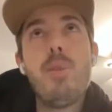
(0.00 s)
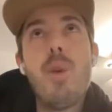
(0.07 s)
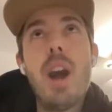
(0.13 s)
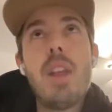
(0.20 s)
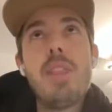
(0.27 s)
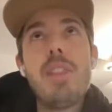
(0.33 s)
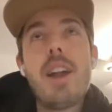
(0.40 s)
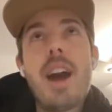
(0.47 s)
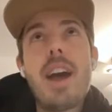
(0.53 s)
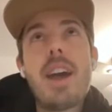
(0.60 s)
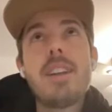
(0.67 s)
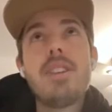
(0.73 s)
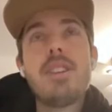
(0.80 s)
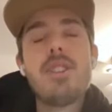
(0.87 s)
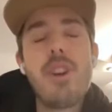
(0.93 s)
the one that
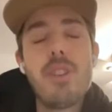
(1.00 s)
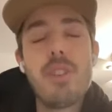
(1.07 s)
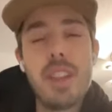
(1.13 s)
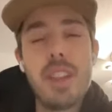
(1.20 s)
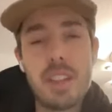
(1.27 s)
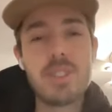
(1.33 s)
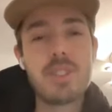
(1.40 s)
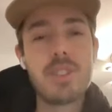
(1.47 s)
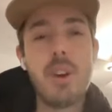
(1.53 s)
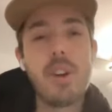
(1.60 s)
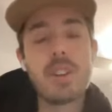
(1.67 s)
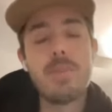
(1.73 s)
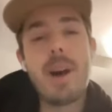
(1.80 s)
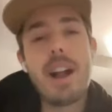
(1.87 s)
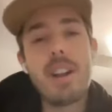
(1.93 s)
I don't think is
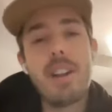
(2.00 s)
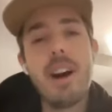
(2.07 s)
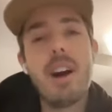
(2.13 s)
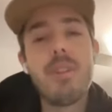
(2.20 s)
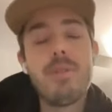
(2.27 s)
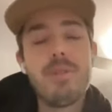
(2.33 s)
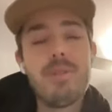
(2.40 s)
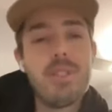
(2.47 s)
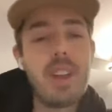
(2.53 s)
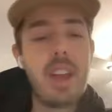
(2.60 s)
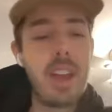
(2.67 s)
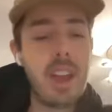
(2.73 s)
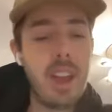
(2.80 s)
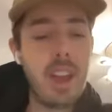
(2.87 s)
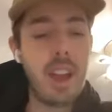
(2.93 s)
talked about enough,
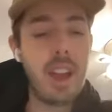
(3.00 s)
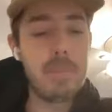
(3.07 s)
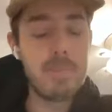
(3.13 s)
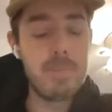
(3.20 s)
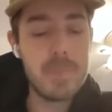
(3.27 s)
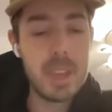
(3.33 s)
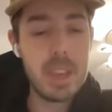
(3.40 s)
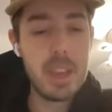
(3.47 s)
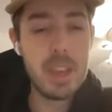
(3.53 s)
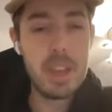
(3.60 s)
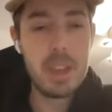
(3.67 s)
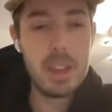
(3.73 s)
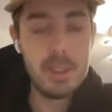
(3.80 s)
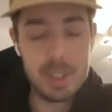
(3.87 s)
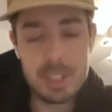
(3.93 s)
um,
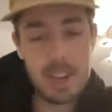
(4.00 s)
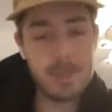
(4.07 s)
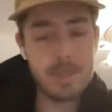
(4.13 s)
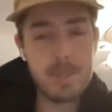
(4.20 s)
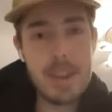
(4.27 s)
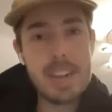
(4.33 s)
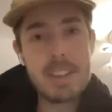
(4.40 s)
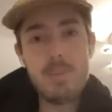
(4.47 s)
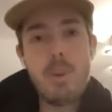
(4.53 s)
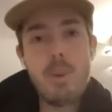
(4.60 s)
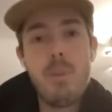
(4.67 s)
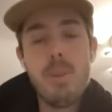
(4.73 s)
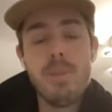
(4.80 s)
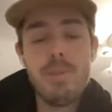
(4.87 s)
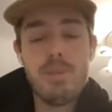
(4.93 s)
which comes back to
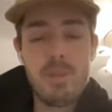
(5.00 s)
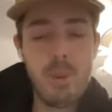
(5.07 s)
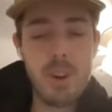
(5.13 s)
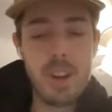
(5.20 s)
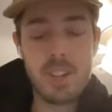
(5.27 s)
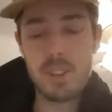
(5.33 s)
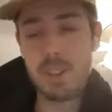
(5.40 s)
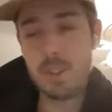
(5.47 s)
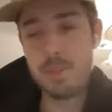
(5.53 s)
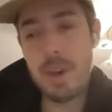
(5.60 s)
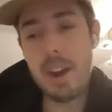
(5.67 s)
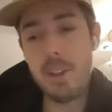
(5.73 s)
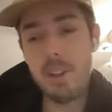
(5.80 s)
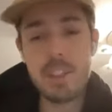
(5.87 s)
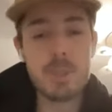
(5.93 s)
what we've already talked
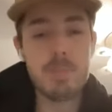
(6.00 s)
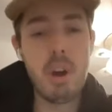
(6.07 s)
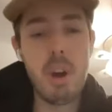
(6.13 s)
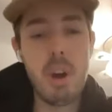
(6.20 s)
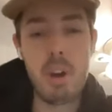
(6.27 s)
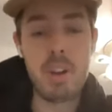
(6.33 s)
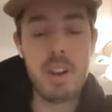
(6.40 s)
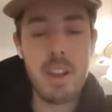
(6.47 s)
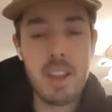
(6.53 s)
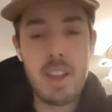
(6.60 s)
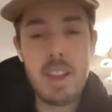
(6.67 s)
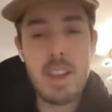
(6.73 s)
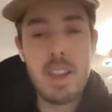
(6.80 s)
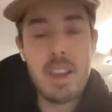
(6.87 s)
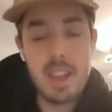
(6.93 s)
about on this pod,
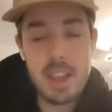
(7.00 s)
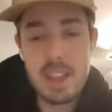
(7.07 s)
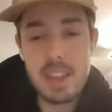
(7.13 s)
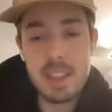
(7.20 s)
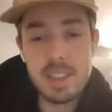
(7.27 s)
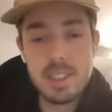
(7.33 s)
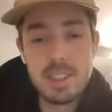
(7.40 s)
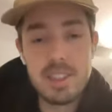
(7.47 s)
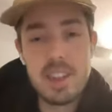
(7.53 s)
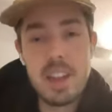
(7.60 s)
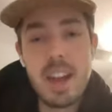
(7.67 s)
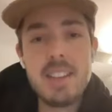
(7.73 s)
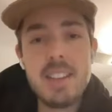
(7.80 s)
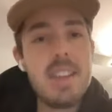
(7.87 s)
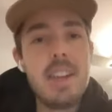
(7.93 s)
is
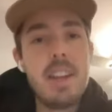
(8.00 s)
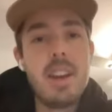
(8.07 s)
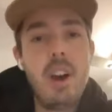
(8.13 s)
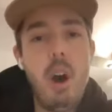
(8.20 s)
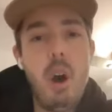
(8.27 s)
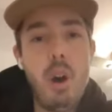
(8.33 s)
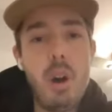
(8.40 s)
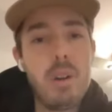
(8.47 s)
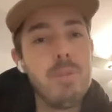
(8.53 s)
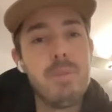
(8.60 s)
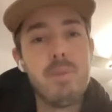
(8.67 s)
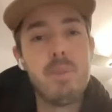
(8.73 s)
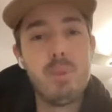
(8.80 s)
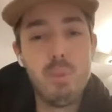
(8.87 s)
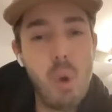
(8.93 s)
the idea
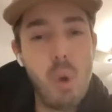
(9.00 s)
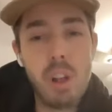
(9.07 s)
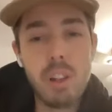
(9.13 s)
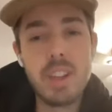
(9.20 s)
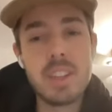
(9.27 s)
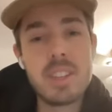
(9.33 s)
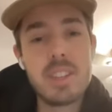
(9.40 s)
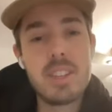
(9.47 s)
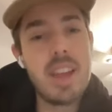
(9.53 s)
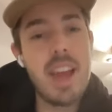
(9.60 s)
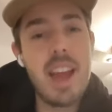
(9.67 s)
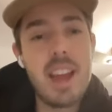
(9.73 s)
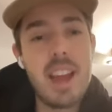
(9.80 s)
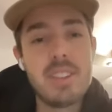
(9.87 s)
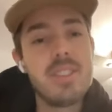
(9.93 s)
of wallet
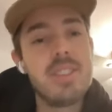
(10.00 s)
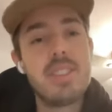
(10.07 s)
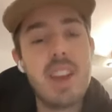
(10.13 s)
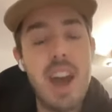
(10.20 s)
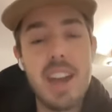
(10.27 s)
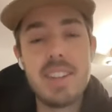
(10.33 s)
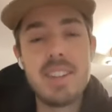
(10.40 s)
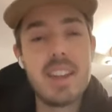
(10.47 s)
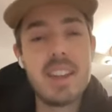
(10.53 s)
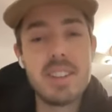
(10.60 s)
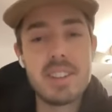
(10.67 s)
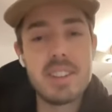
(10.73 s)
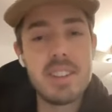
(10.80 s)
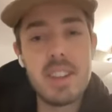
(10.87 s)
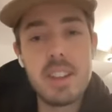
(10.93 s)
as
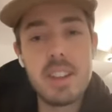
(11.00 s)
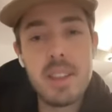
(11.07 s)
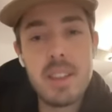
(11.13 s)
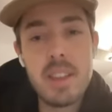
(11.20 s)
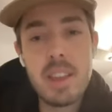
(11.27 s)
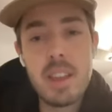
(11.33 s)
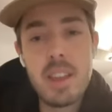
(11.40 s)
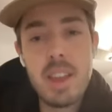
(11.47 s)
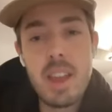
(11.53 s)
identity.